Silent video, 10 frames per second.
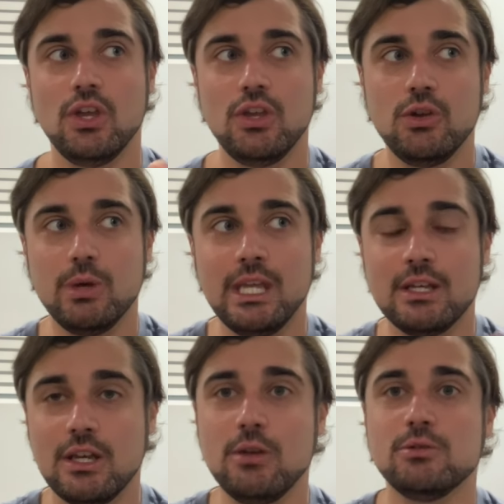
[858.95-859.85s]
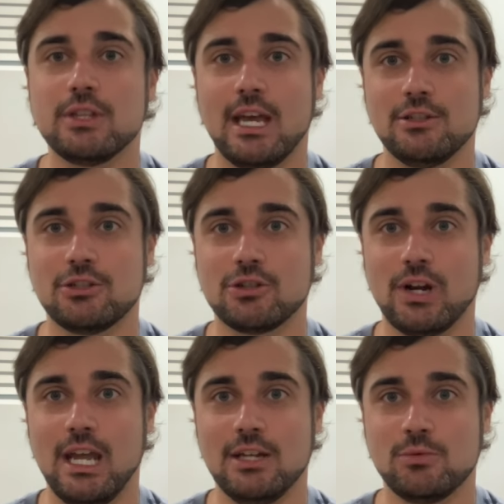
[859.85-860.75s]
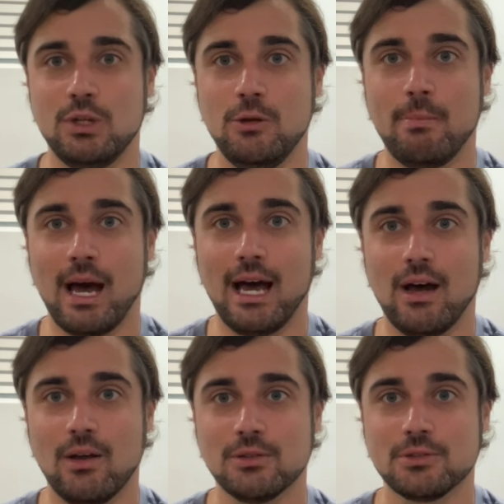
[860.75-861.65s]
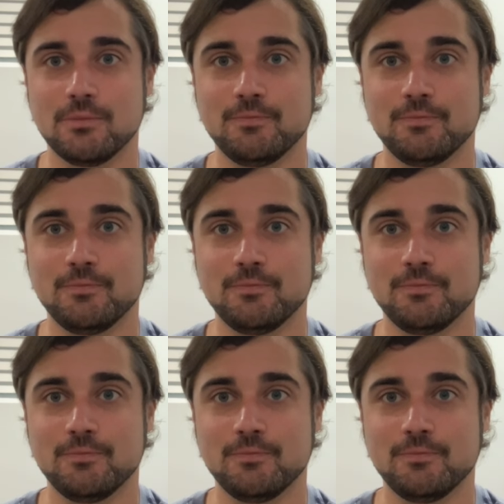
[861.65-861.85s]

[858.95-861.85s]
you induce that stretch when you pause,